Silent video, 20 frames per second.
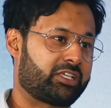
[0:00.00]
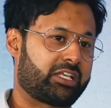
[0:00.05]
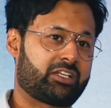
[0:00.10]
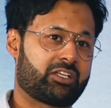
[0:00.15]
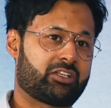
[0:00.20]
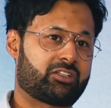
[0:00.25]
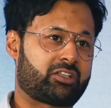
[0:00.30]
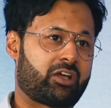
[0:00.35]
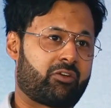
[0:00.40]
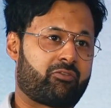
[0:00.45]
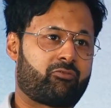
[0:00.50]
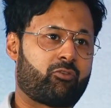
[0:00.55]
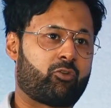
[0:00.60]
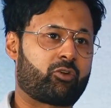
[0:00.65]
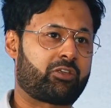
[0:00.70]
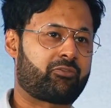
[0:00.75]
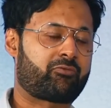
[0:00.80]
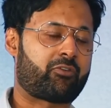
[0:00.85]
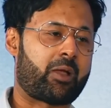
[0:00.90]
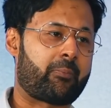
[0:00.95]
Indians are
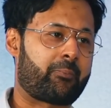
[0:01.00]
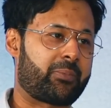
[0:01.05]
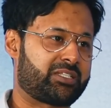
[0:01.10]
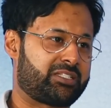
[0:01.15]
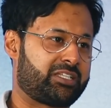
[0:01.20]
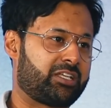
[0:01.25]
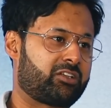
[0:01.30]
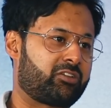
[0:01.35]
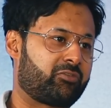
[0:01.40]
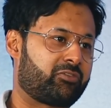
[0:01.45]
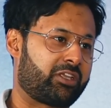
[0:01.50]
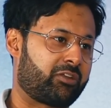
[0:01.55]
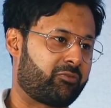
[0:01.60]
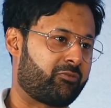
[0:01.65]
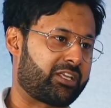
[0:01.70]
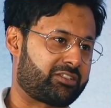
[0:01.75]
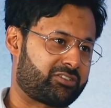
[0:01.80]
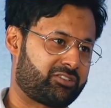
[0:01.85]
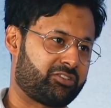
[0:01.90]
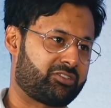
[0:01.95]
45% of the
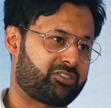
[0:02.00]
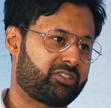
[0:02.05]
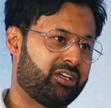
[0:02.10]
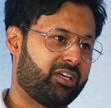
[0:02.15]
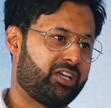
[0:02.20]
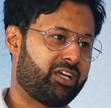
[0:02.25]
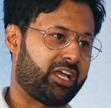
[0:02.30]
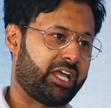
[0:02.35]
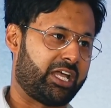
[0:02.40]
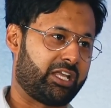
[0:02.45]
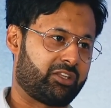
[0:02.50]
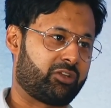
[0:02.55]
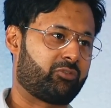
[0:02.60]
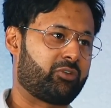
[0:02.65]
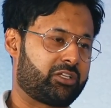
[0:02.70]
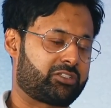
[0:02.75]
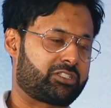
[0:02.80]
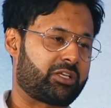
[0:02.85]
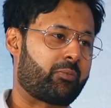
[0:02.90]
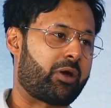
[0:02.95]
investors in the
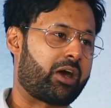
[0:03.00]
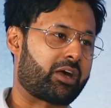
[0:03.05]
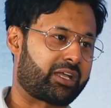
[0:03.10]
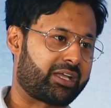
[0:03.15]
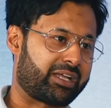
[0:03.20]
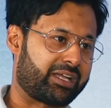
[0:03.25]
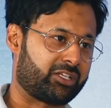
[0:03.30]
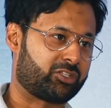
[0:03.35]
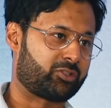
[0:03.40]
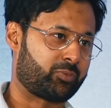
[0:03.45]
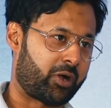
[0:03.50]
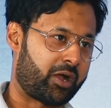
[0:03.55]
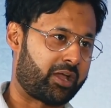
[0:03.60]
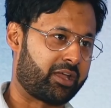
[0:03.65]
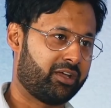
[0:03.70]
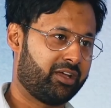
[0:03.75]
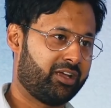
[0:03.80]
real estate market in Dubai.